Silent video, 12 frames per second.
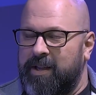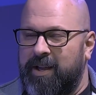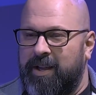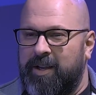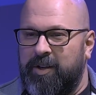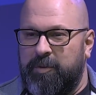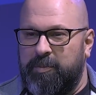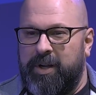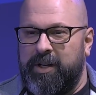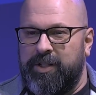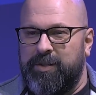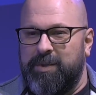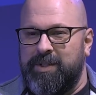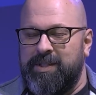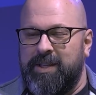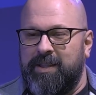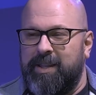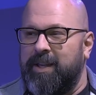uh, or punishments
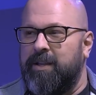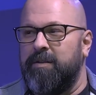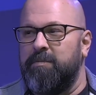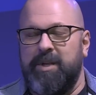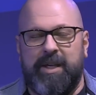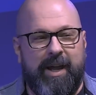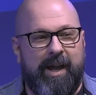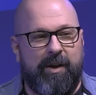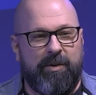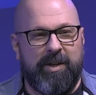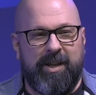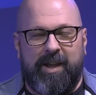that they could mete out.